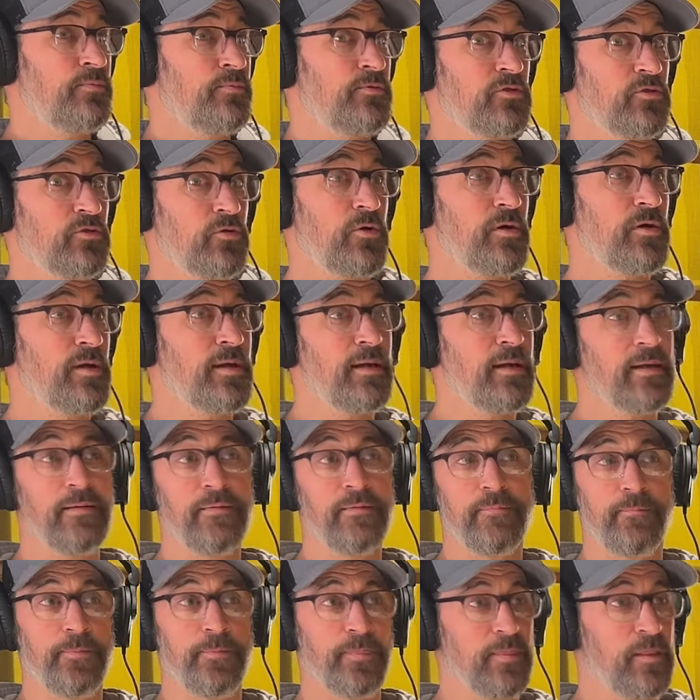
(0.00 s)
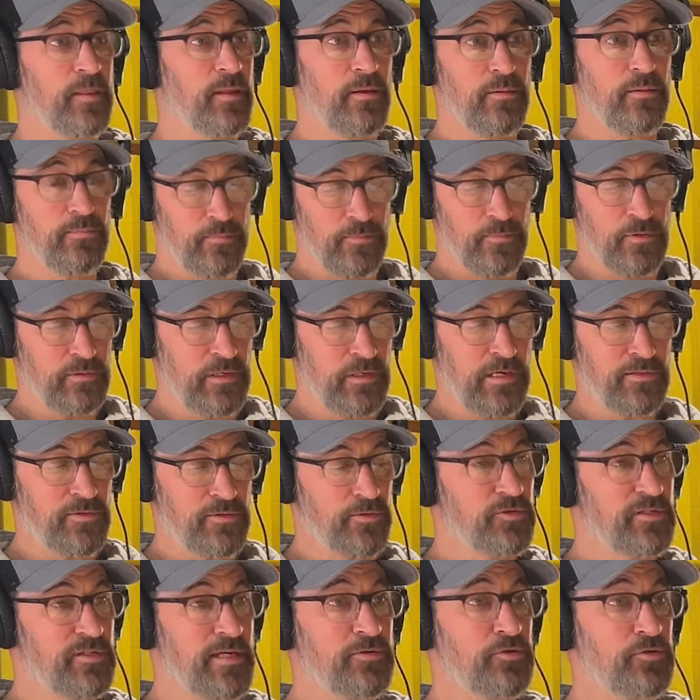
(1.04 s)
soy
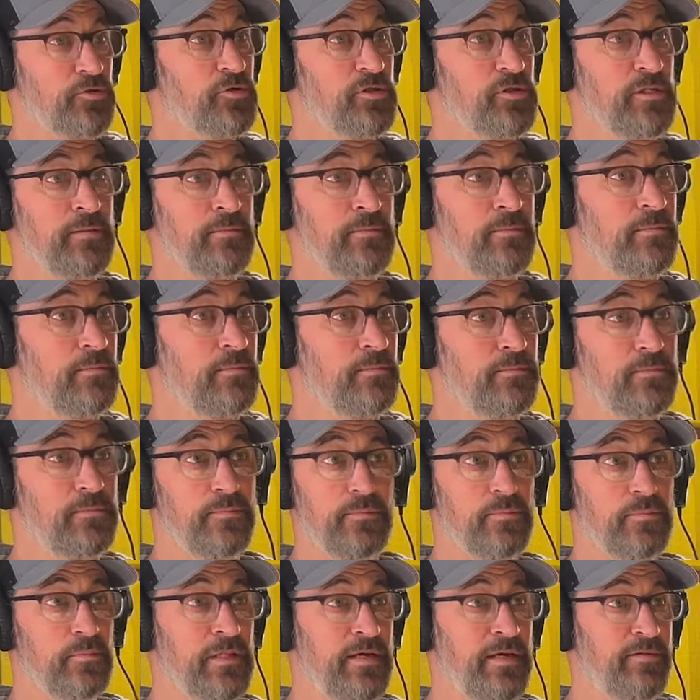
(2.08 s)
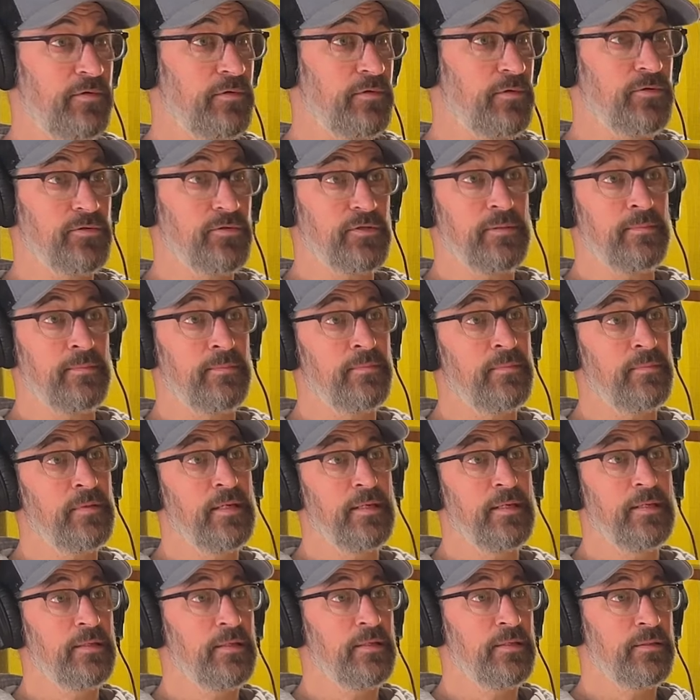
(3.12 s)
alters estrogen levels and
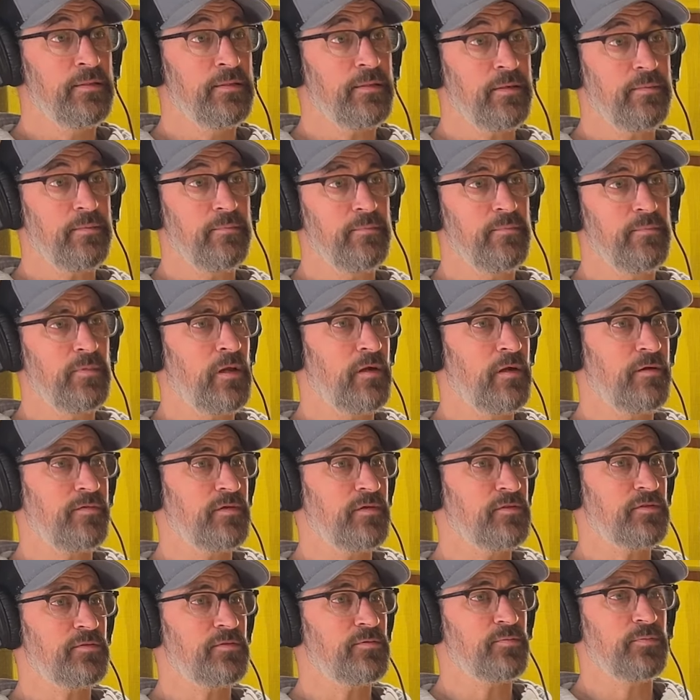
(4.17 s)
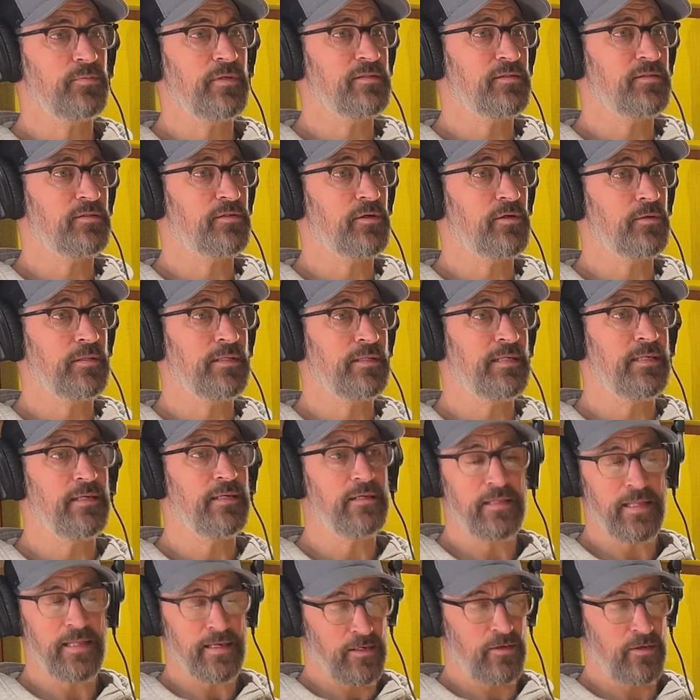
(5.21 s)
um, none of us necessarily need it.
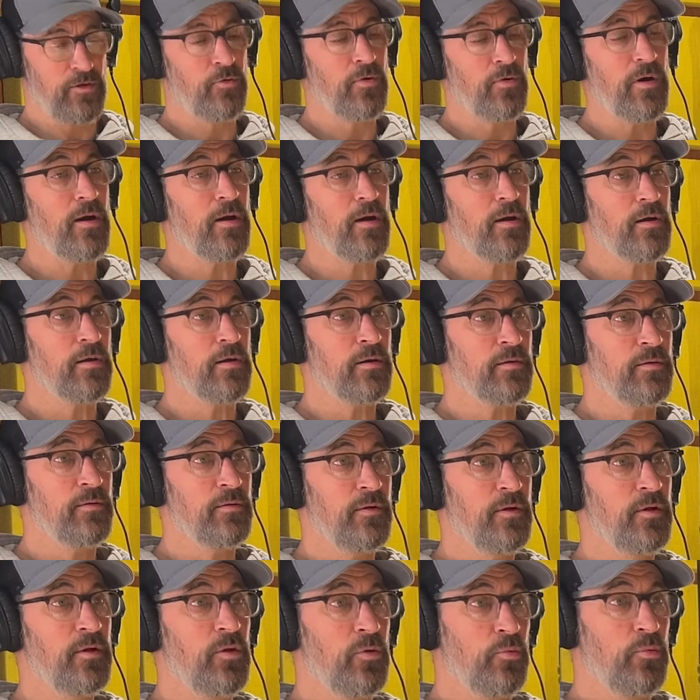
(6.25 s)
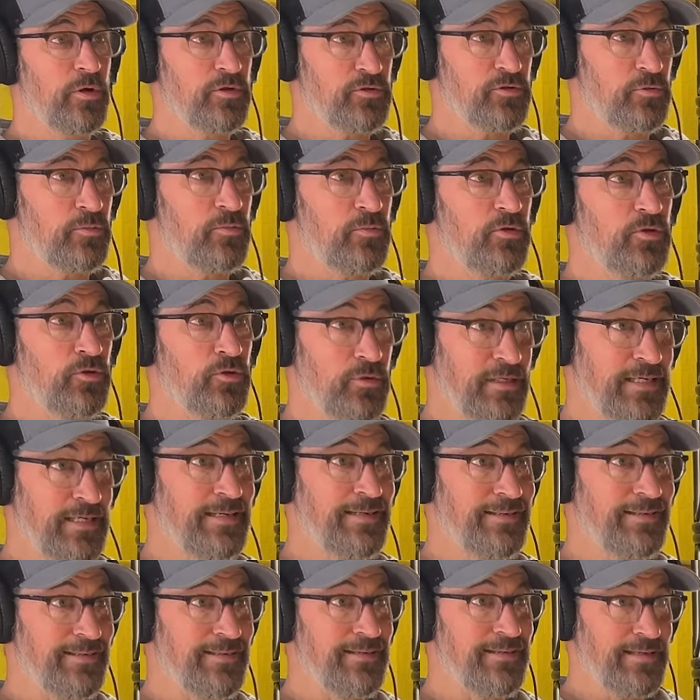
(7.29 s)
Like you are what you
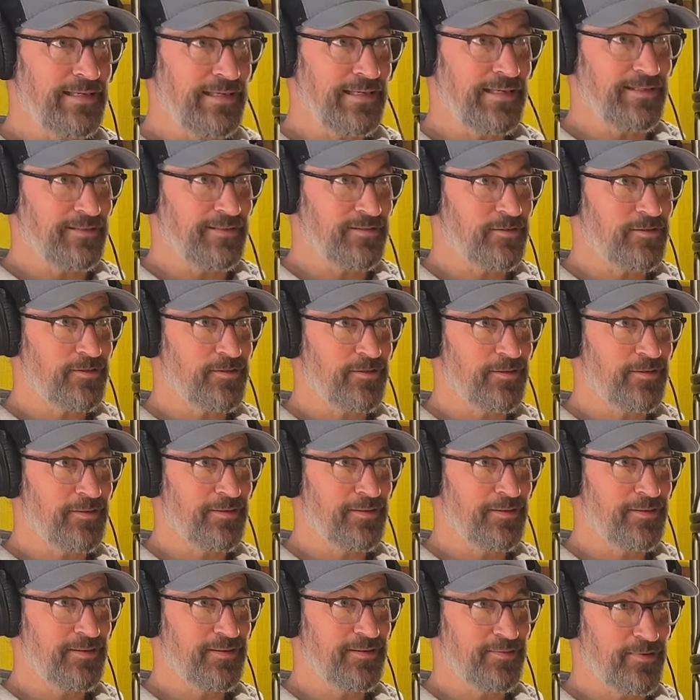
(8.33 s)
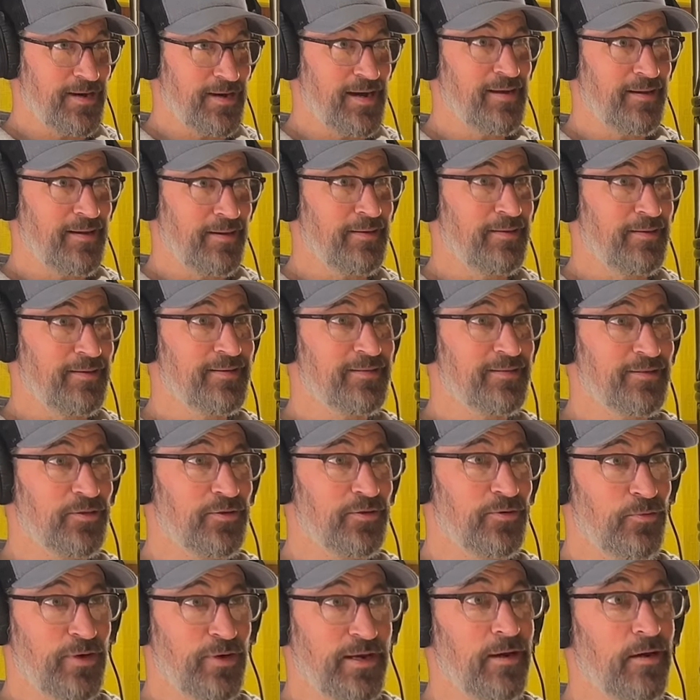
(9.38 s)
eat eats, right? So
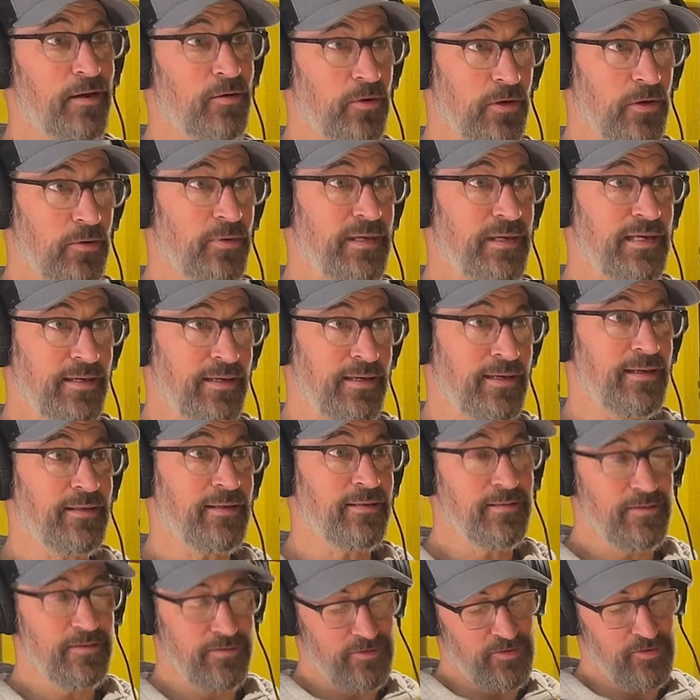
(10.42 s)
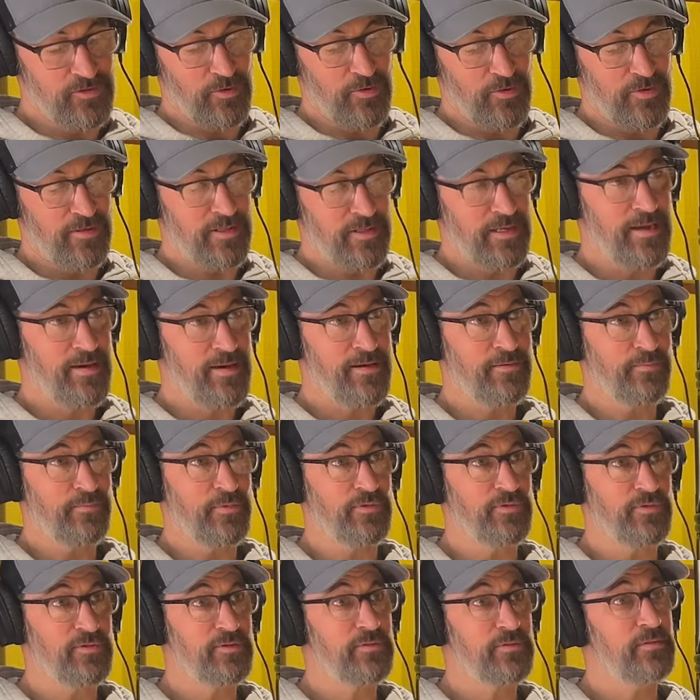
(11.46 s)
we are what we eat, so are the
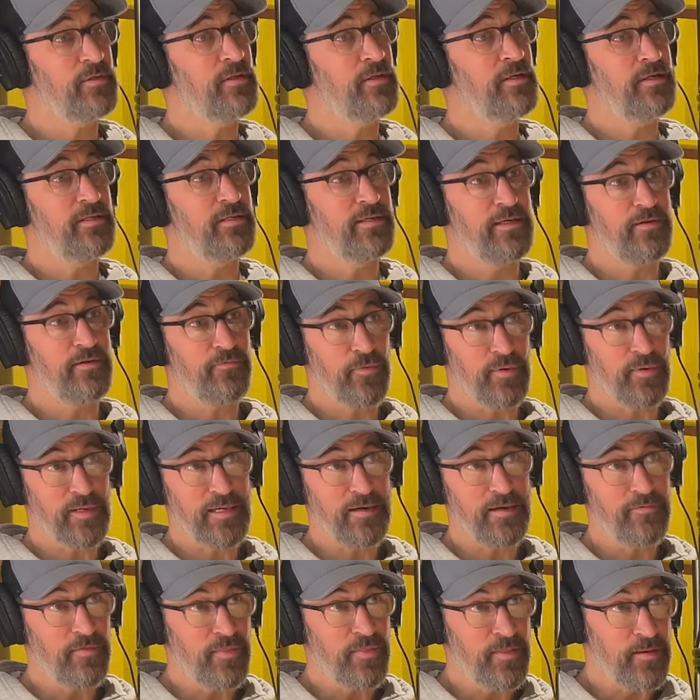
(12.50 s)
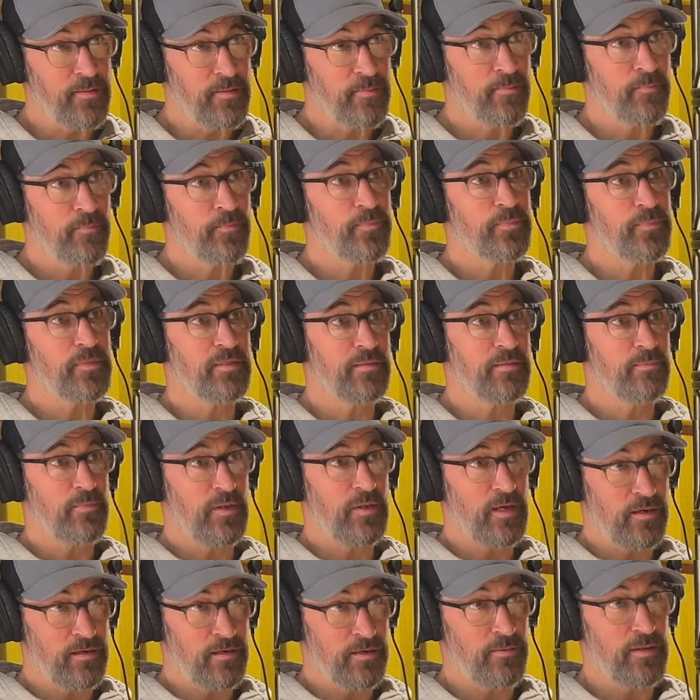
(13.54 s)
animals. And if we're giving them
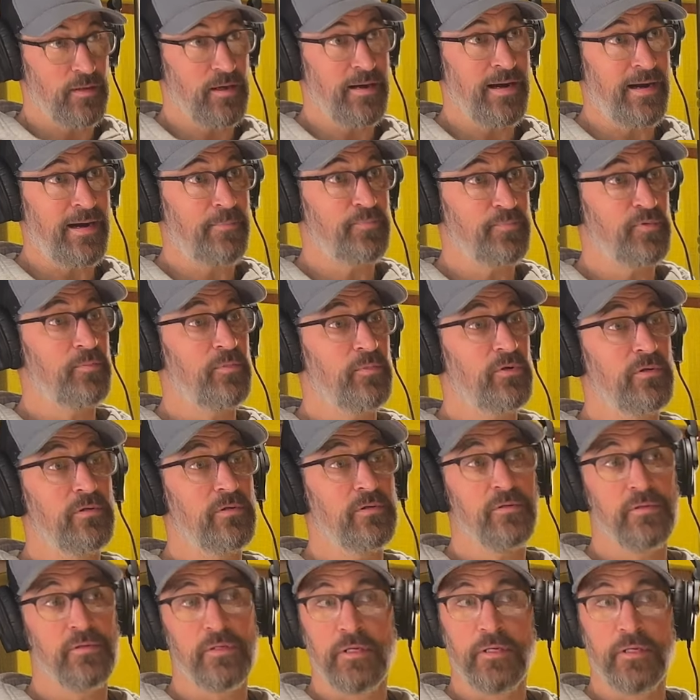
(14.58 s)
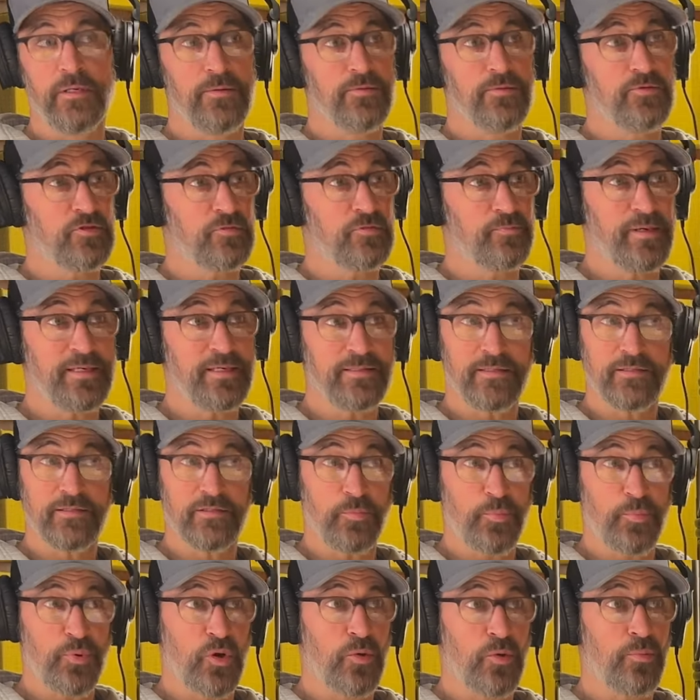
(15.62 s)
an optimal species
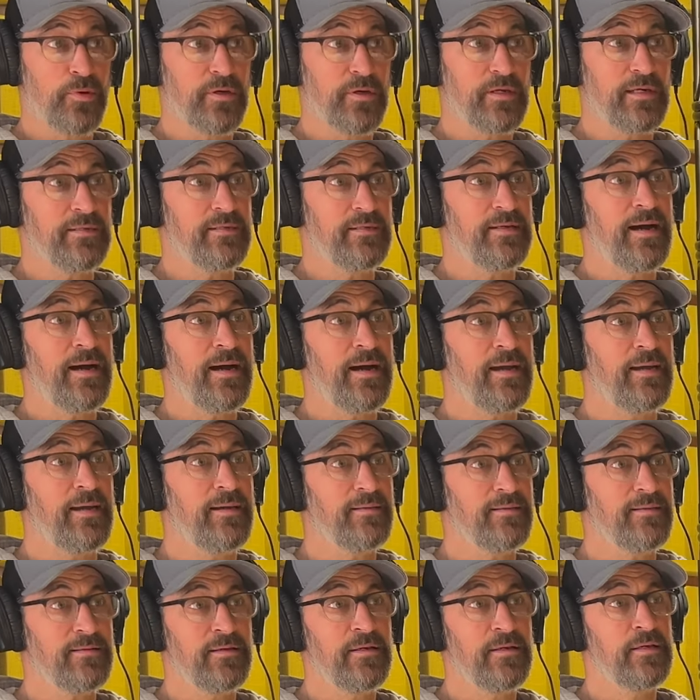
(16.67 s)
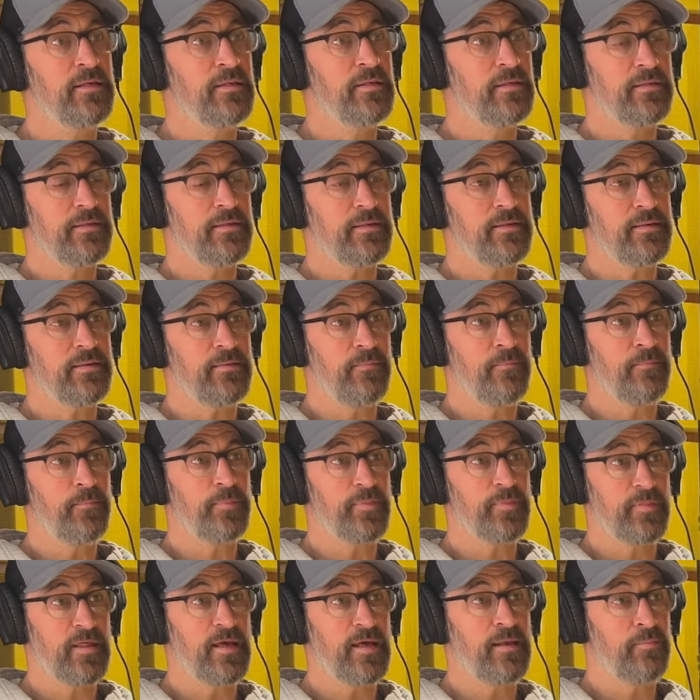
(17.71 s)
appropriate diet, um,
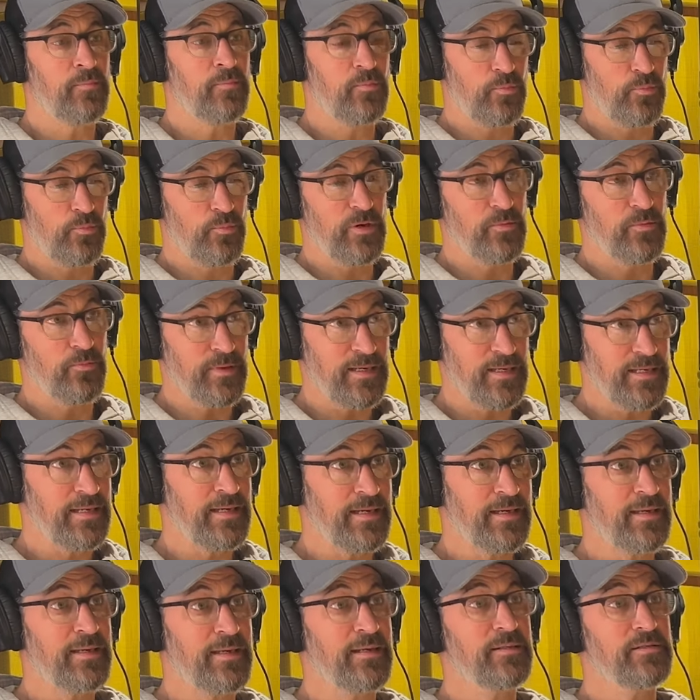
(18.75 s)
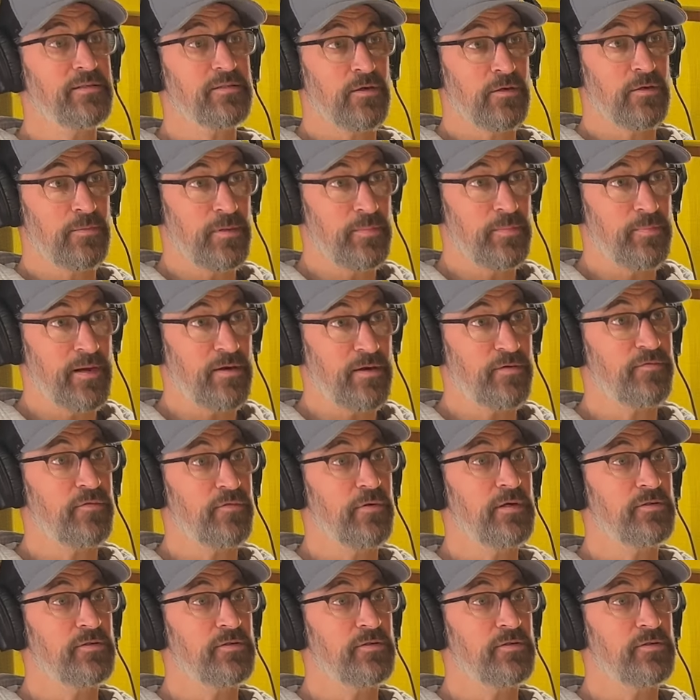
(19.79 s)
then when we eat it, it's going to be better for